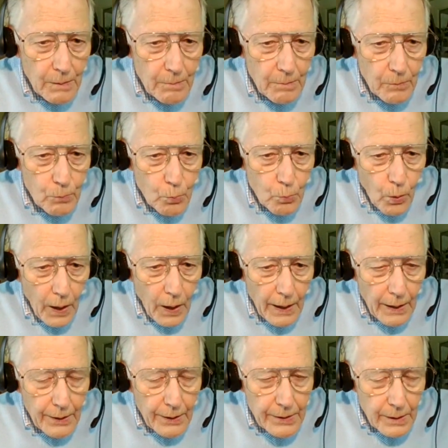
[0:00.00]

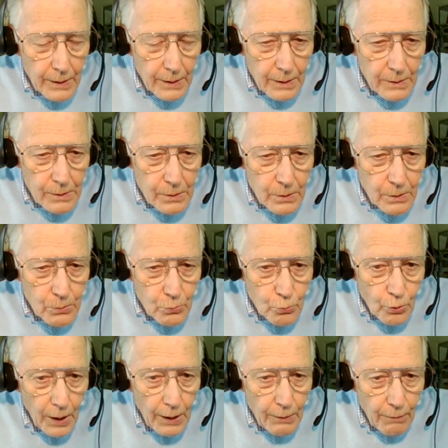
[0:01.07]
wired to
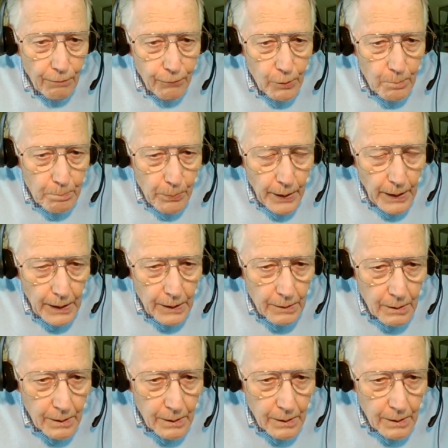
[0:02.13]
run from pain.